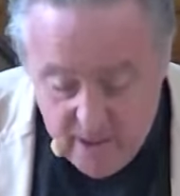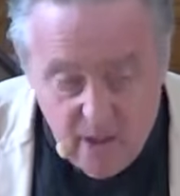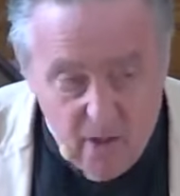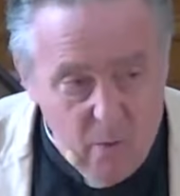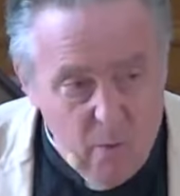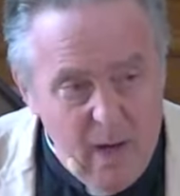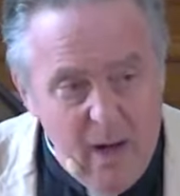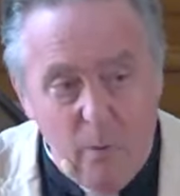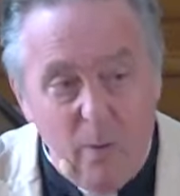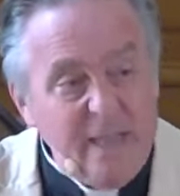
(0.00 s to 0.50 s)

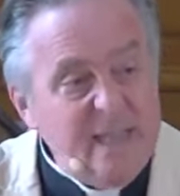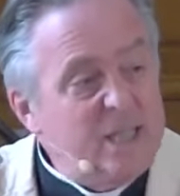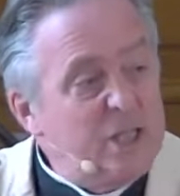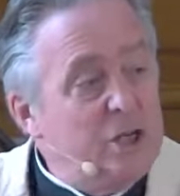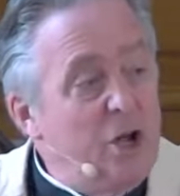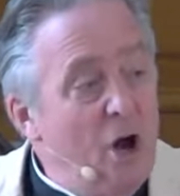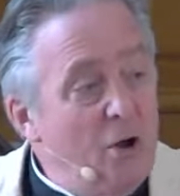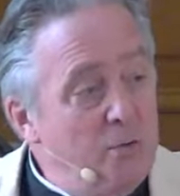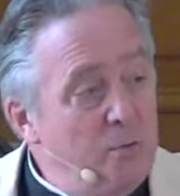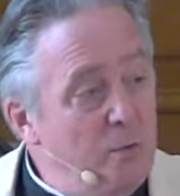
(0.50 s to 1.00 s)
What's
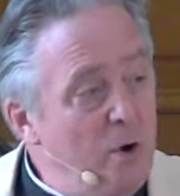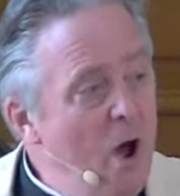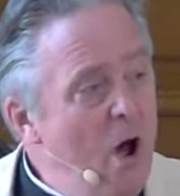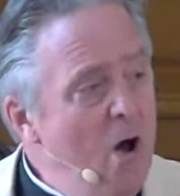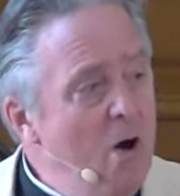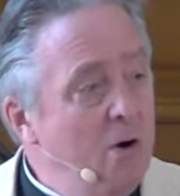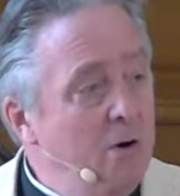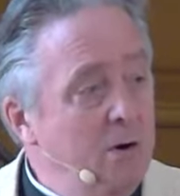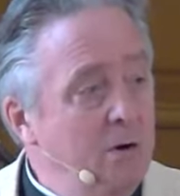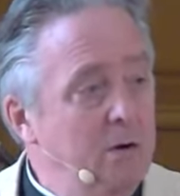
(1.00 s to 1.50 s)
gone
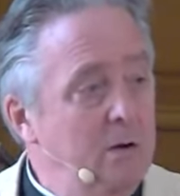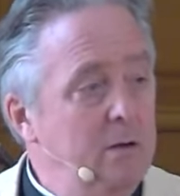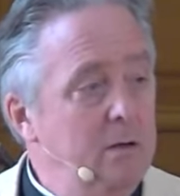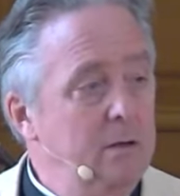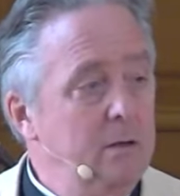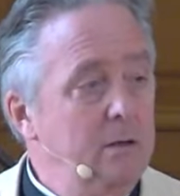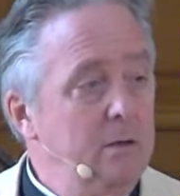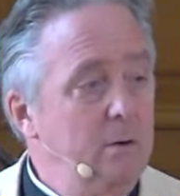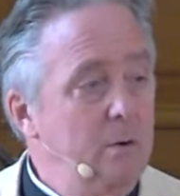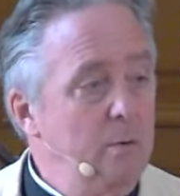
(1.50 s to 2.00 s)
wrong
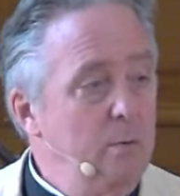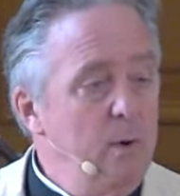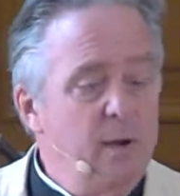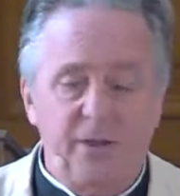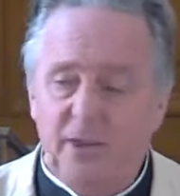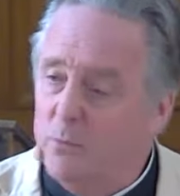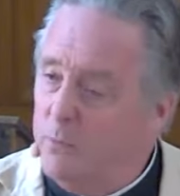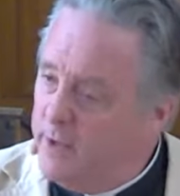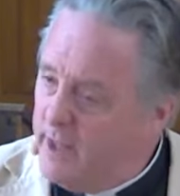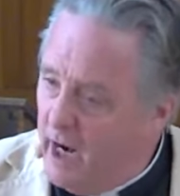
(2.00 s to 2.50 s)

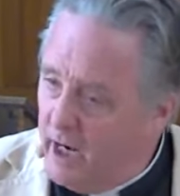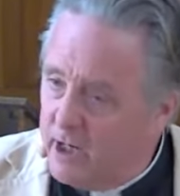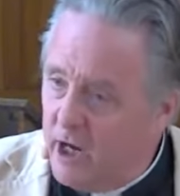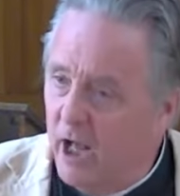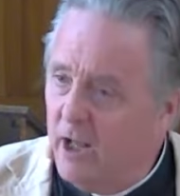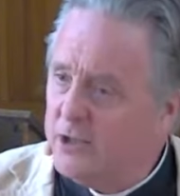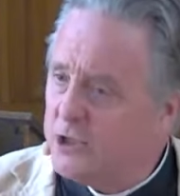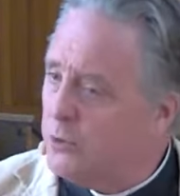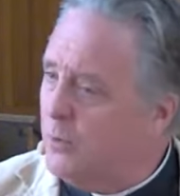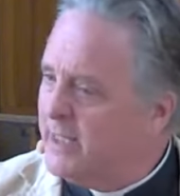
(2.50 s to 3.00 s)
with our
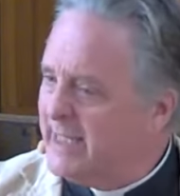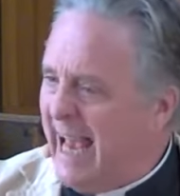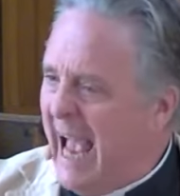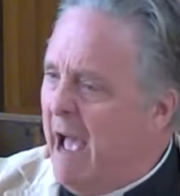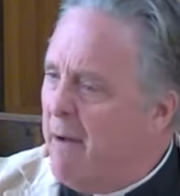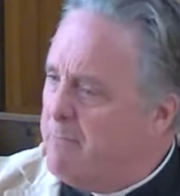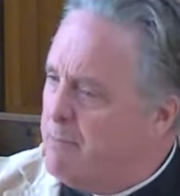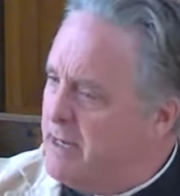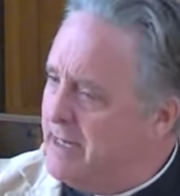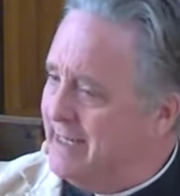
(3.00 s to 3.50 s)
culture? What's
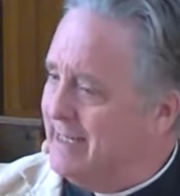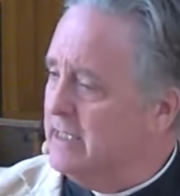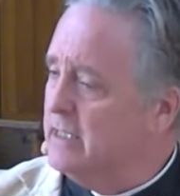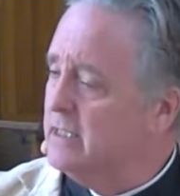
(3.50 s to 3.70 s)
happened?